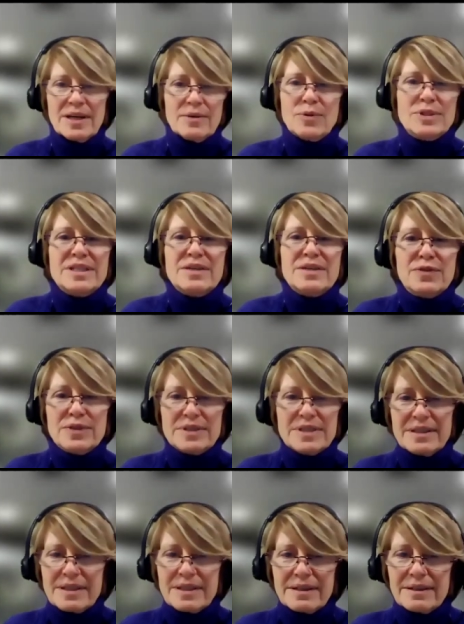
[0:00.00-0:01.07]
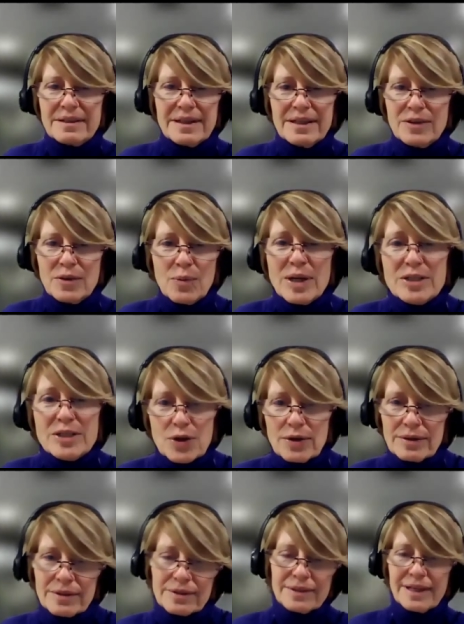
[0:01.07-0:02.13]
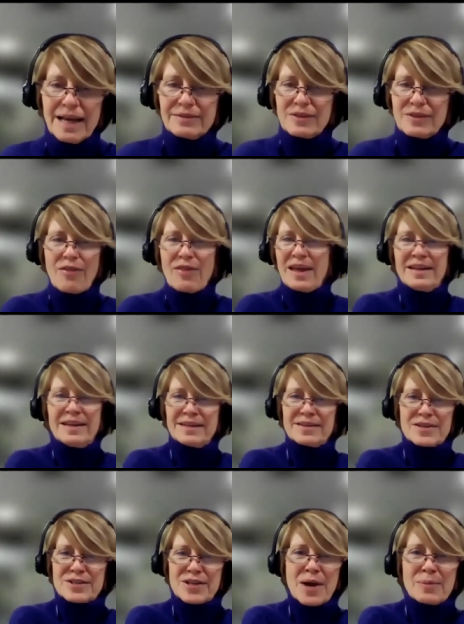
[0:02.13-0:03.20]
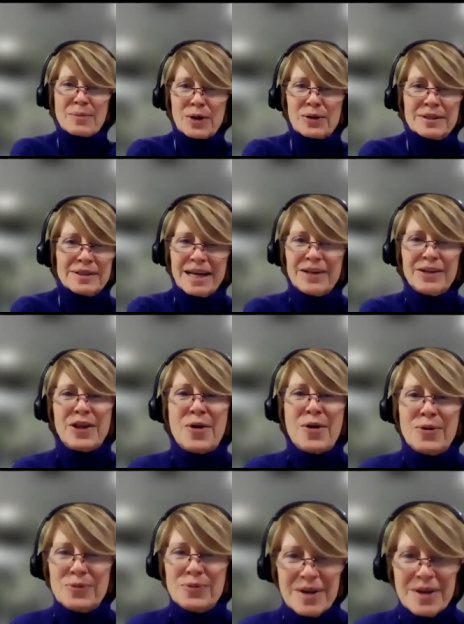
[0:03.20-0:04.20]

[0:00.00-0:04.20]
we're different in the in the winter than in the summer let alone